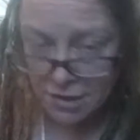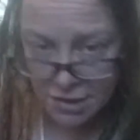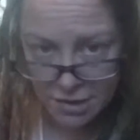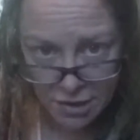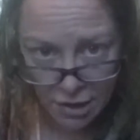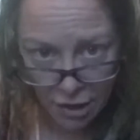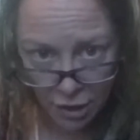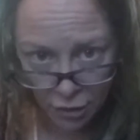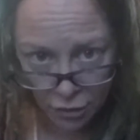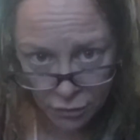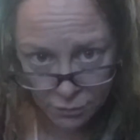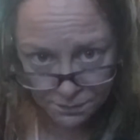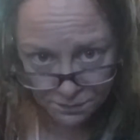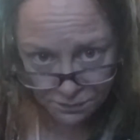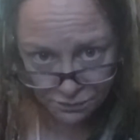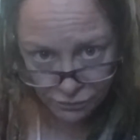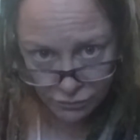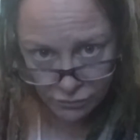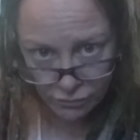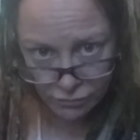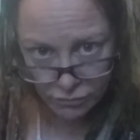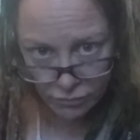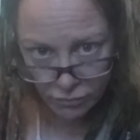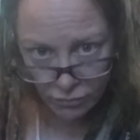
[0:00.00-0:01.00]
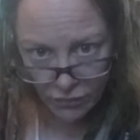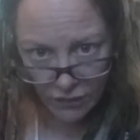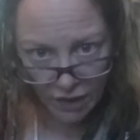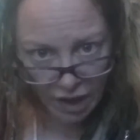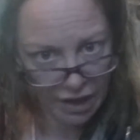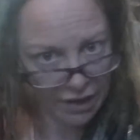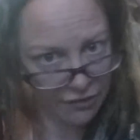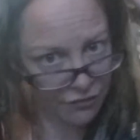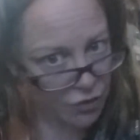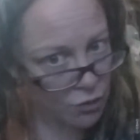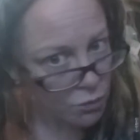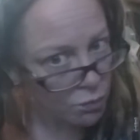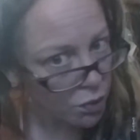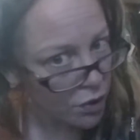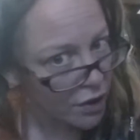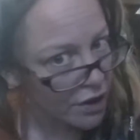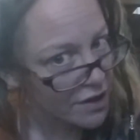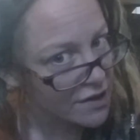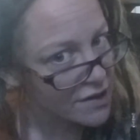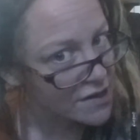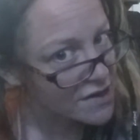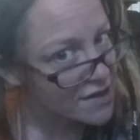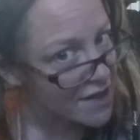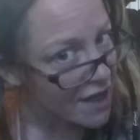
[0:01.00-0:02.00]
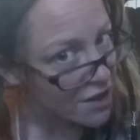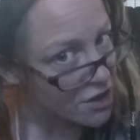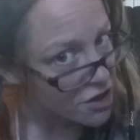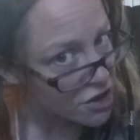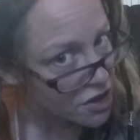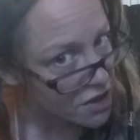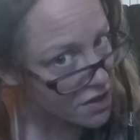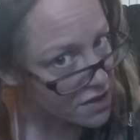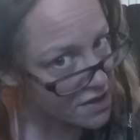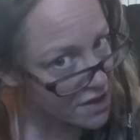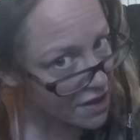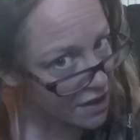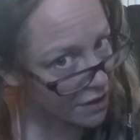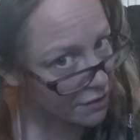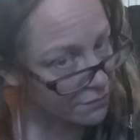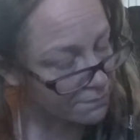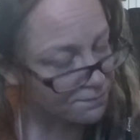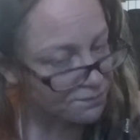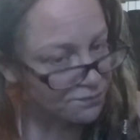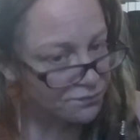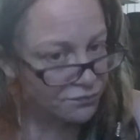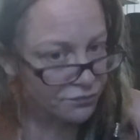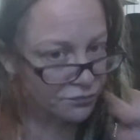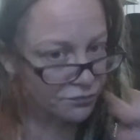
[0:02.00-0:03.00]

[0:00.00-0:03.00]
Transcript: So if you put extensions in